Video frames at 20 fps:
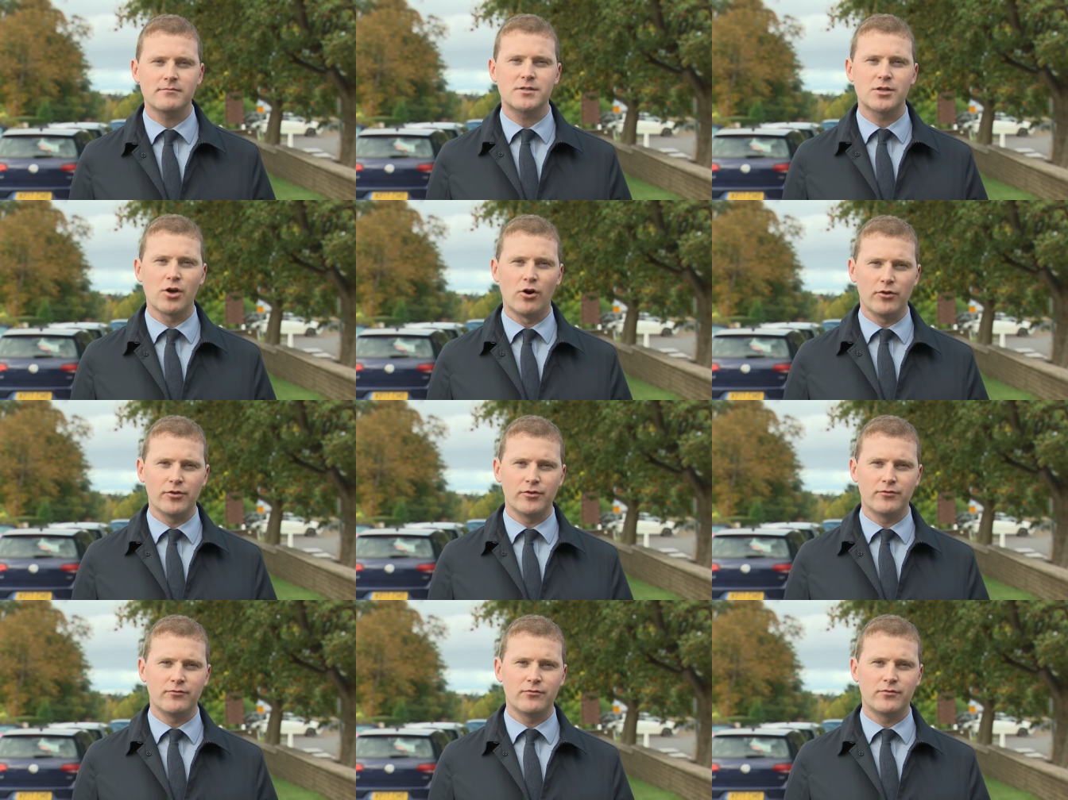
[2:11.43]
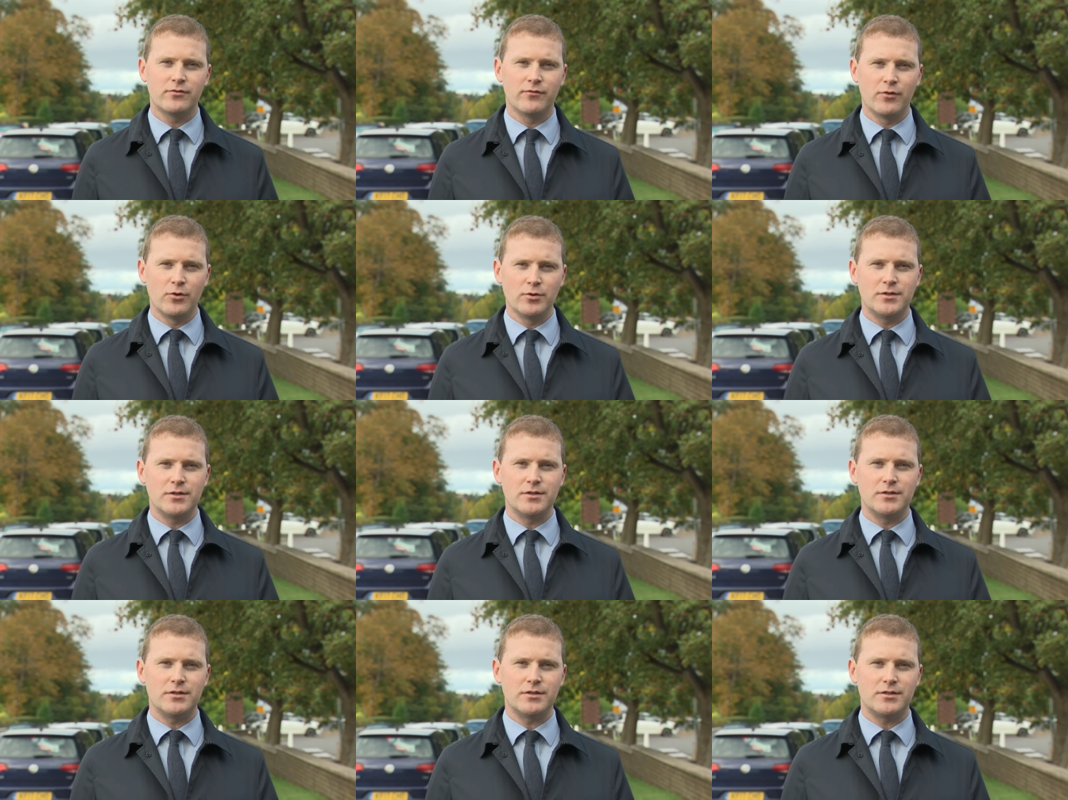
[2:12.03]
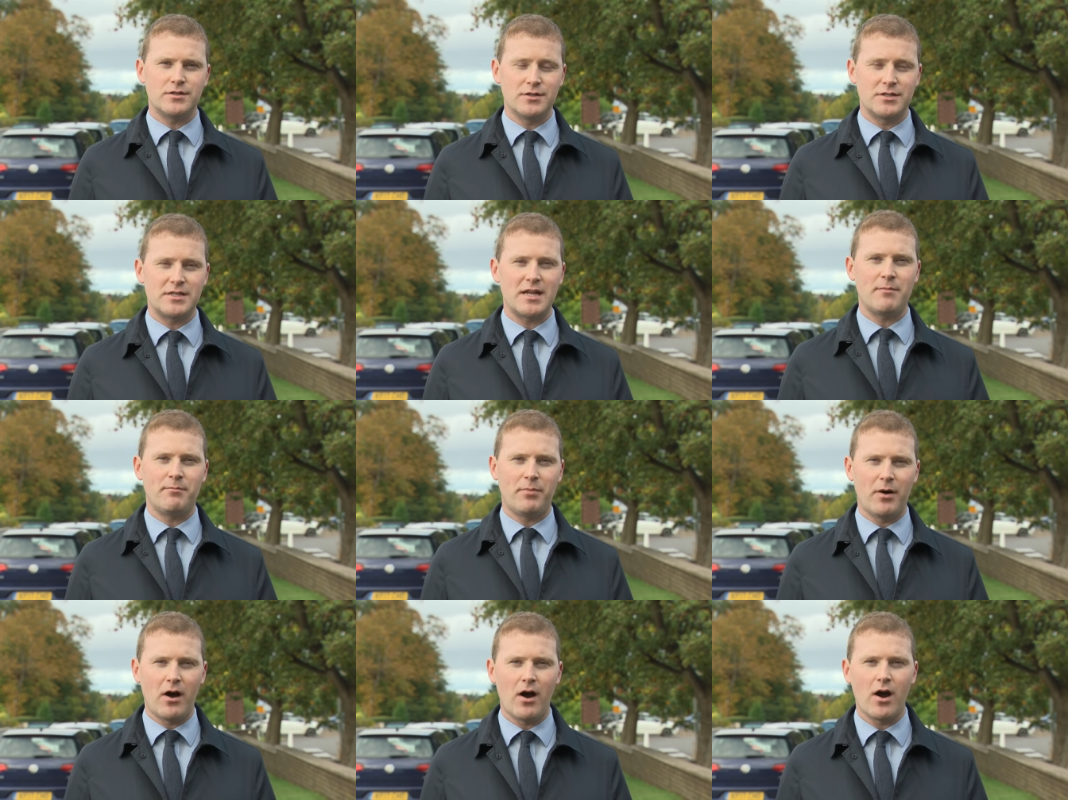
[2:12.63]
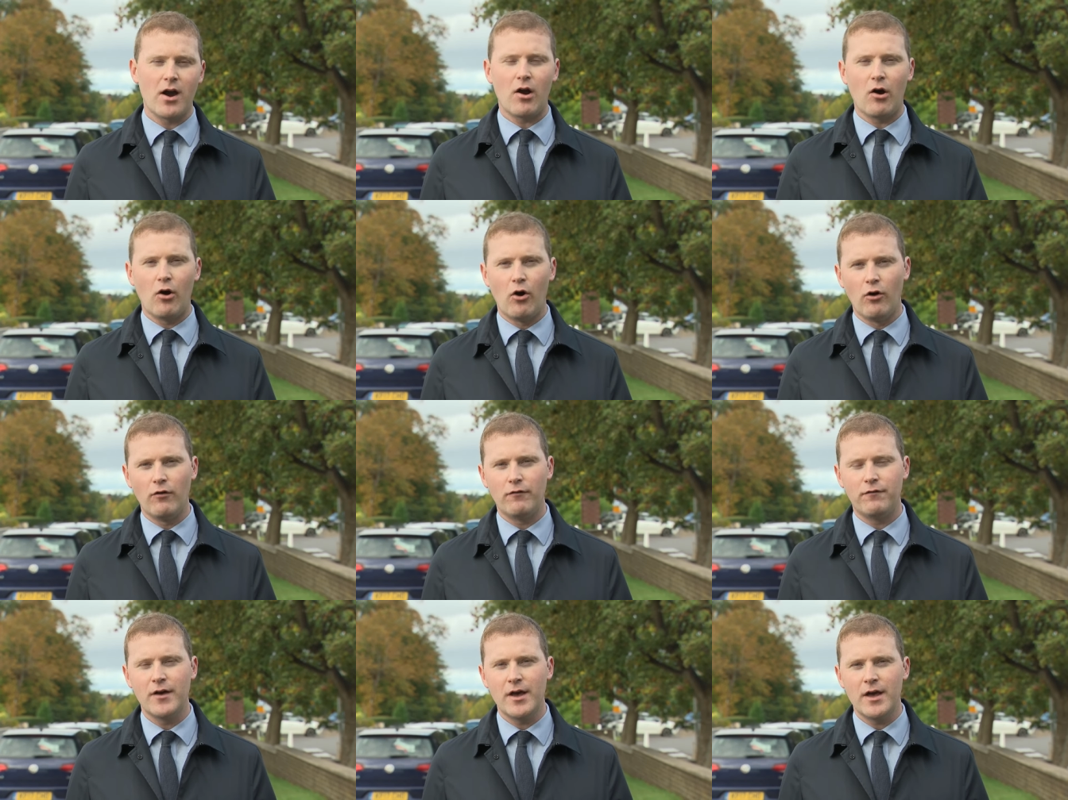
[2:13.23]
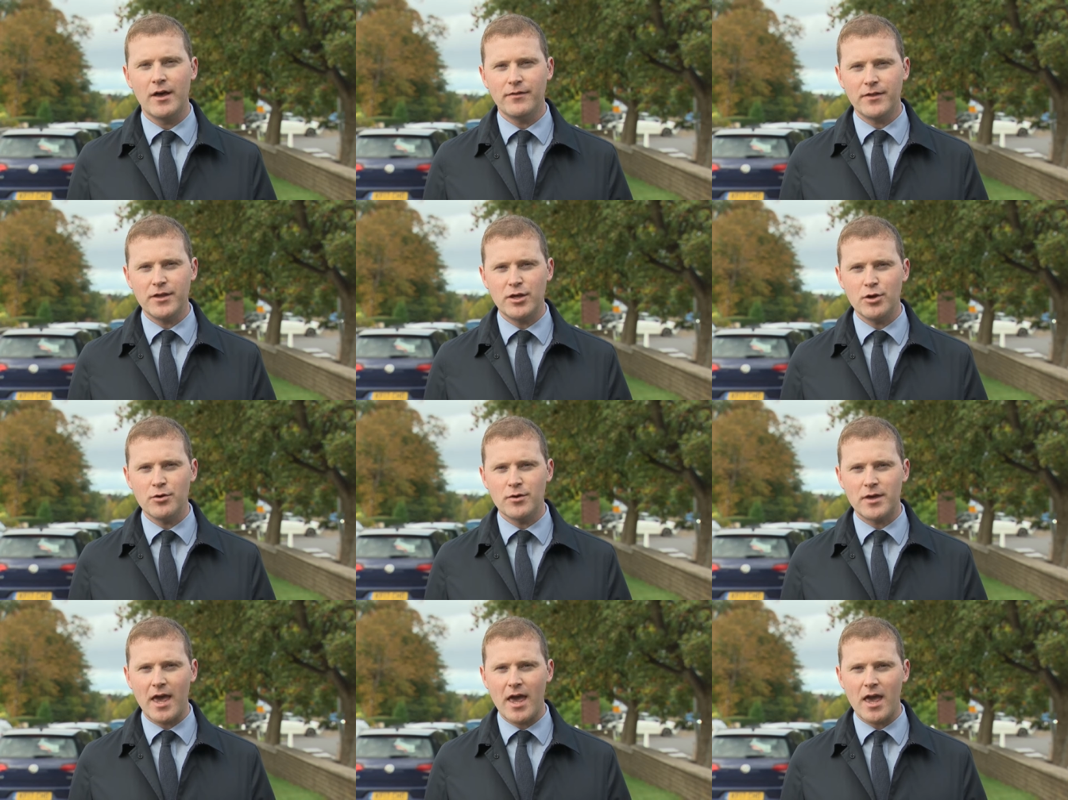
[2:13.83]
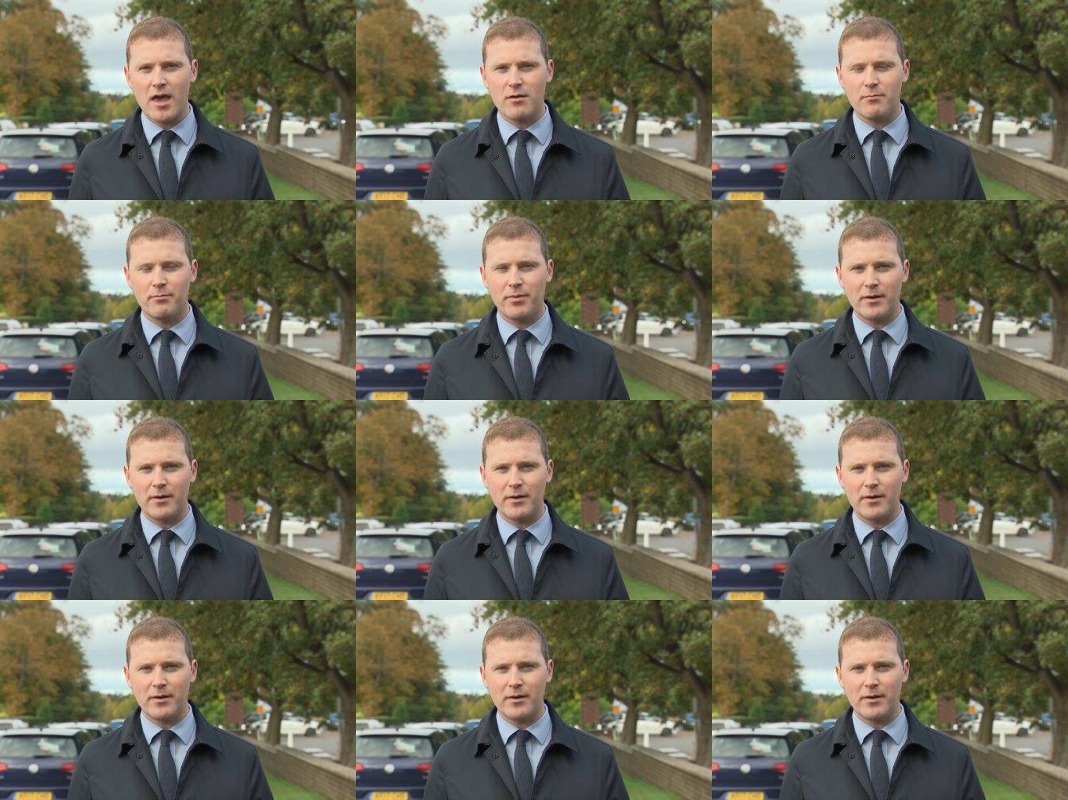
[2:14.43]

Scotland voted to stay part of the UK.